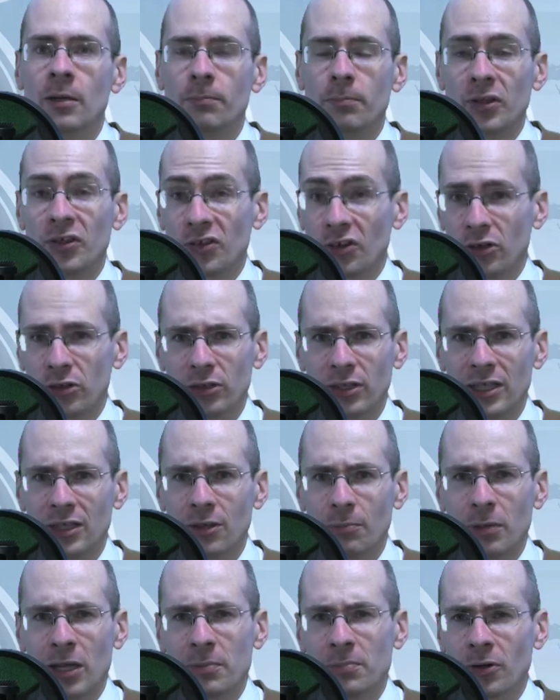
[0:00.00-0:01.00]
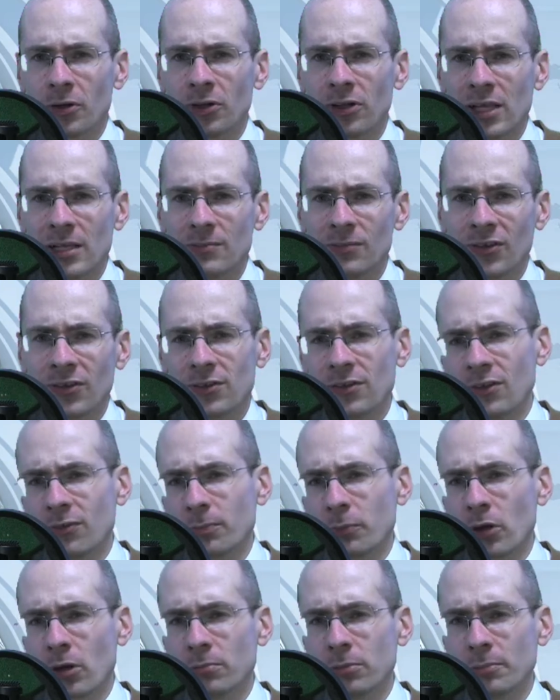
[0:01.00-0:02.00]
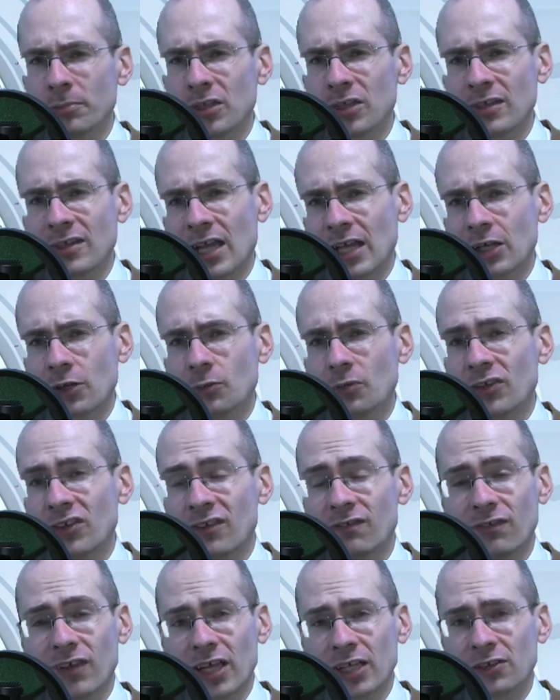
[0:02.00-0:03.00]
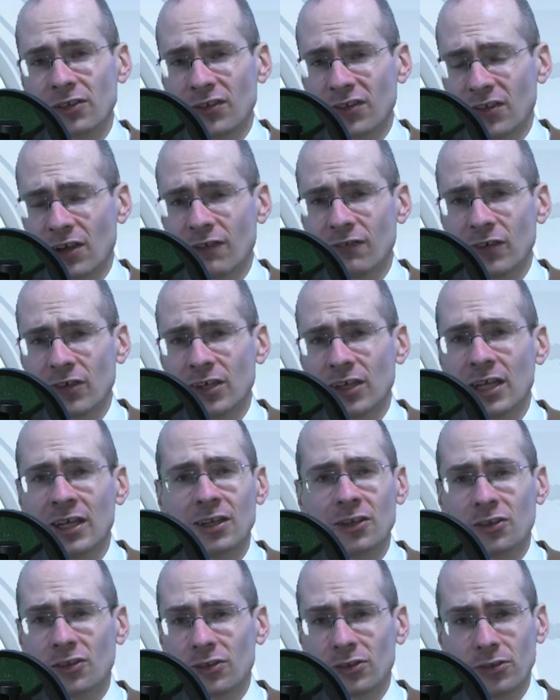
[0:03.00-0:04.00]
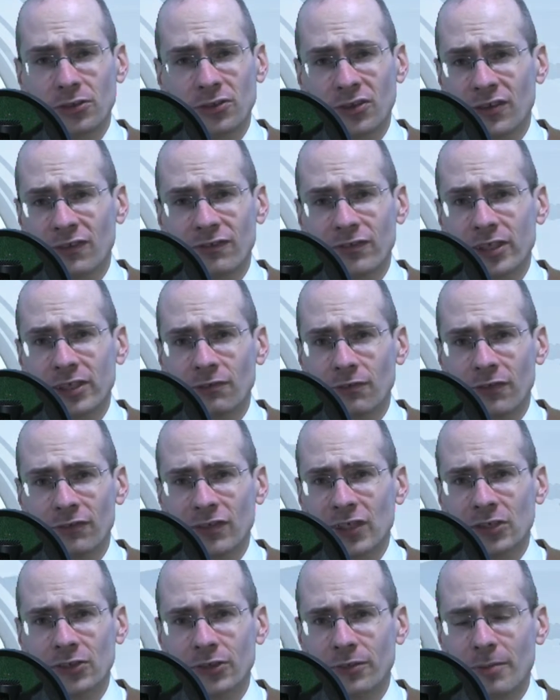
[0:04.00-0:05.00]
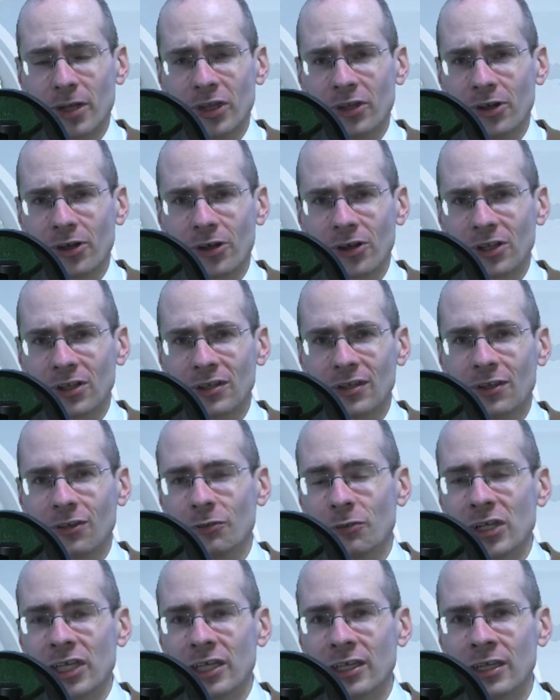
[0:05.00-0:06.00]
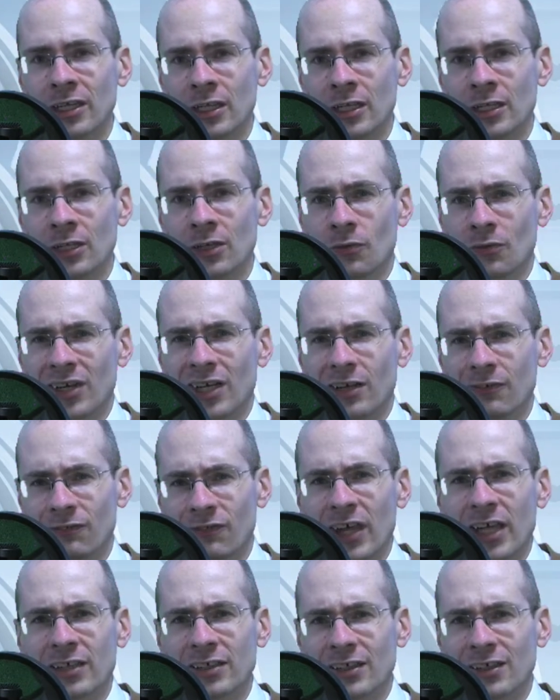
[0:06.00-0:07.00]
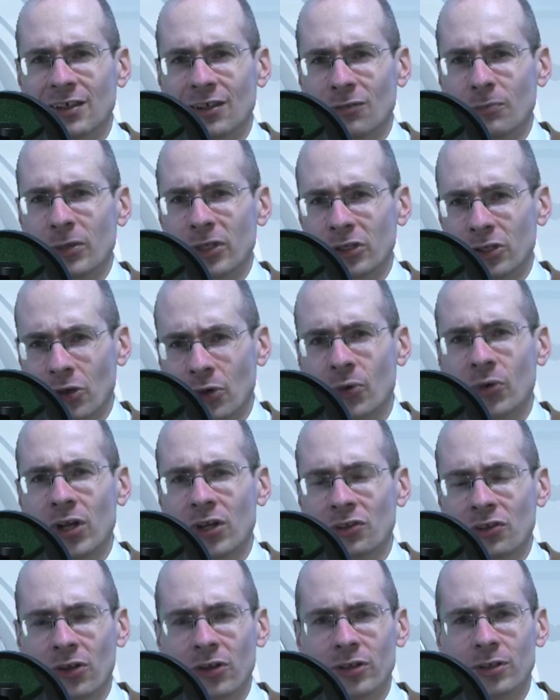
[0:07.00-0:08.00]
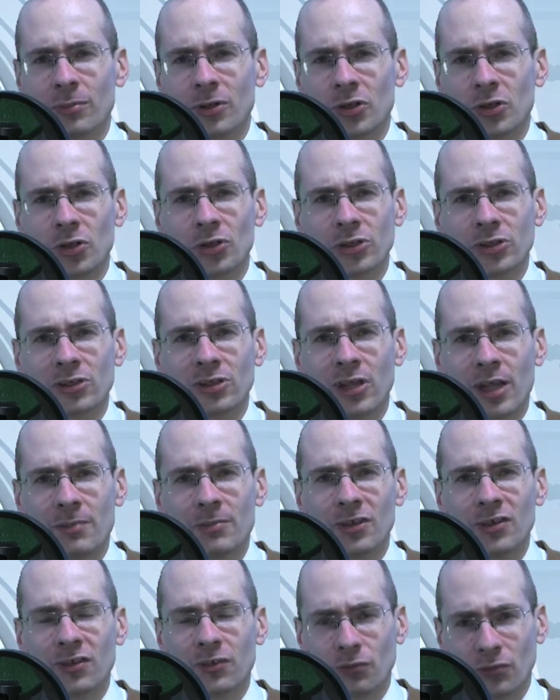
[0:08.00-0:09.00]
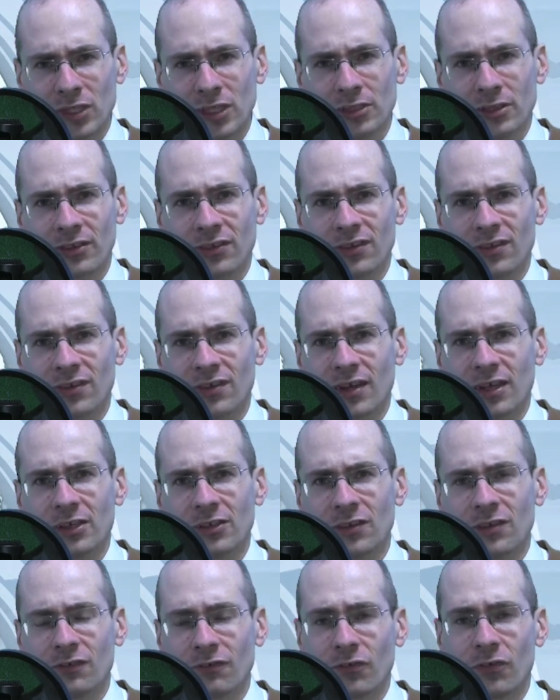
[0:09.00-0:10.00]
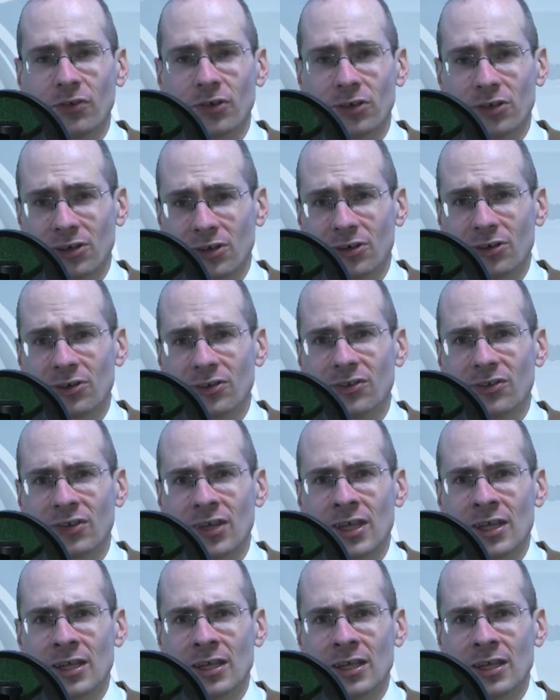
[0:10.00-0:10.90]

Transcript: Bizarrely, the paper claims that this problem in the data was in fact discovered and exclusively revealed by The Guardian this week, when in fact it has been known and talked about on climist realist sites for years.